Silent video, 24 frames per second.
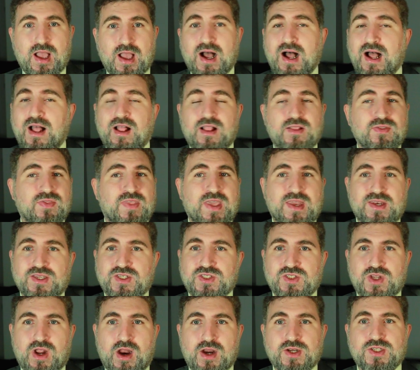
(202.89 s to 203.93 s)
and then it
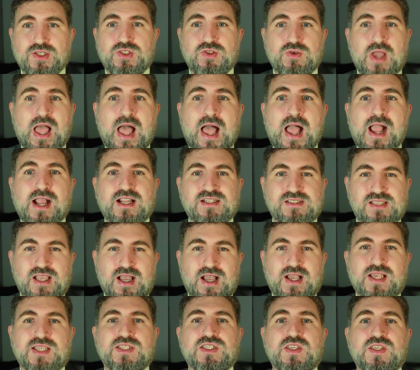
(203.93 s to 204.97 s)
starts to act
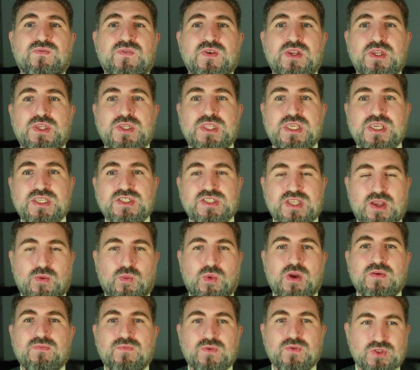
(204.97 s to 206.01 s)
as if it is a
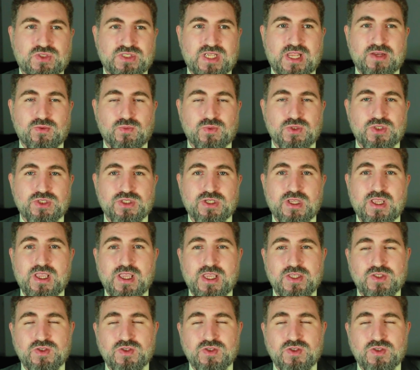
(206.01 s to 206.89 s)
one-foot sandwich.